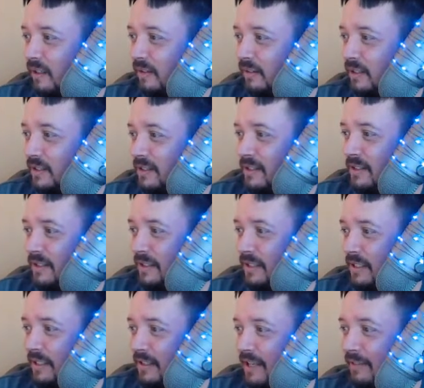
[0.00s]
Let's
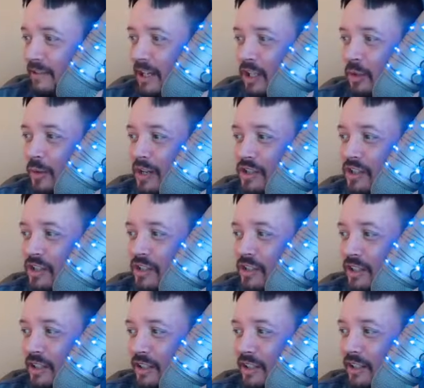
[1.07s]
see. They had a lot of questions
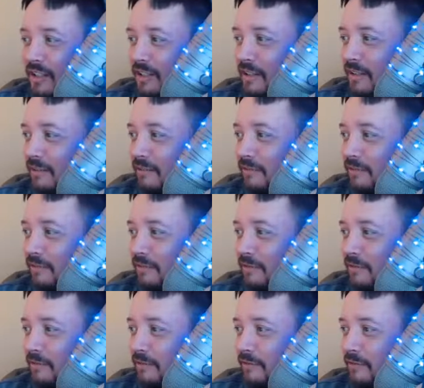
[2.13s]
of...
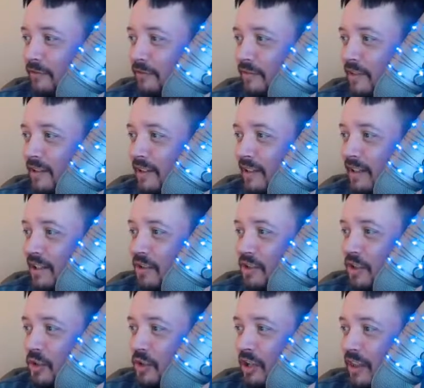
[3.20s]
I used
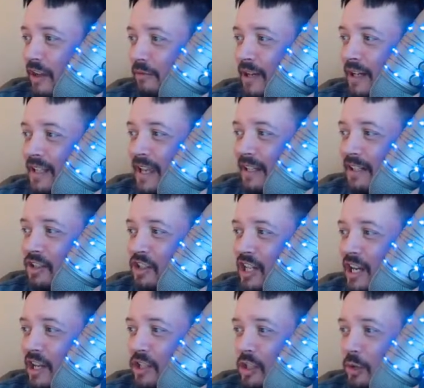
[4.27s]
to draw that red-headed
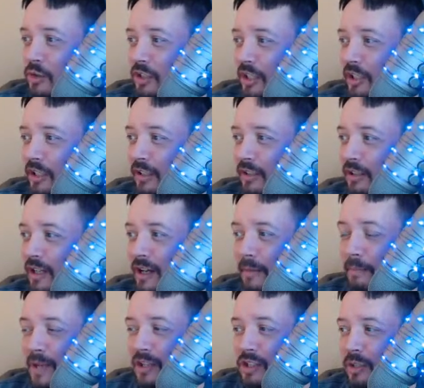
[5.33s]
G.I. Joe chick.
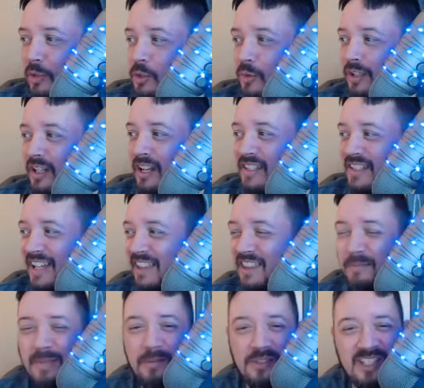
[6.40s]
I'm not sure which one it is. I
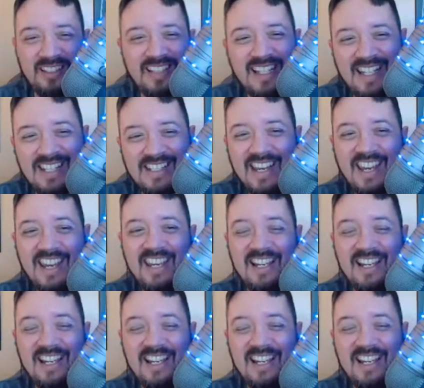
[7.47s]
thought, was it Lady J?